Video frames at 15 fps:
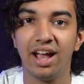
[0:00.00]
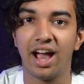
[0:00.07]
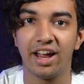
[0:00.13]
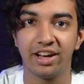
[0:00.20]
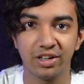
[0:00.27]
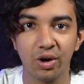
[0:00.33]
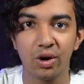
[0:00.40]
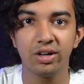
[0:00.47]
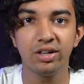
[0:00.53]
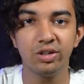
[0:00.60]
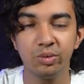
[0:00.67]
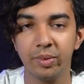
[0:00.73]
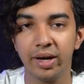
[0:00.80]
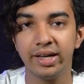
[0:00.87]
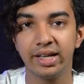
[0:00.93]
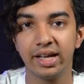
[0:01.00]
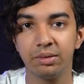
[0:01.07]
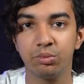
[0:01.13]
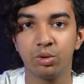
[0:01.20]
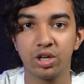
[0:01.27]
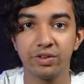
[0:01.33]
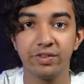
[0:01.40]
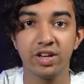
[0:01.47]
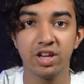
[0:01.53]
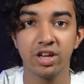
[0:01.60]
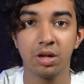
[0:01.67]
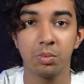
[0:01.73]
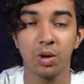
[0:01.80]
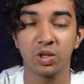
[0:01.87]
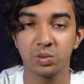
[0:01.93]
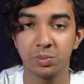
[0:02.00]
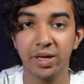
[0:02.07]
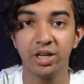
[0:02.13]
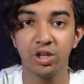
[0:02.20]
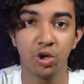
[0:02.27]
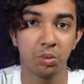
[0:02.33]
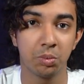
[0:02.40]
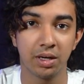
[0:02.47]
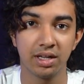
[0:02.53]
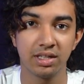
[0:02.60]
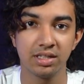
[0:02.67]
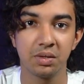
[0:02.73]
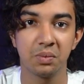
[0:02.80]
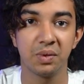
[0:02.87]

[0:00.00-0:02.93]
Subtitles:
and in order to maintain motivation among speedcubers,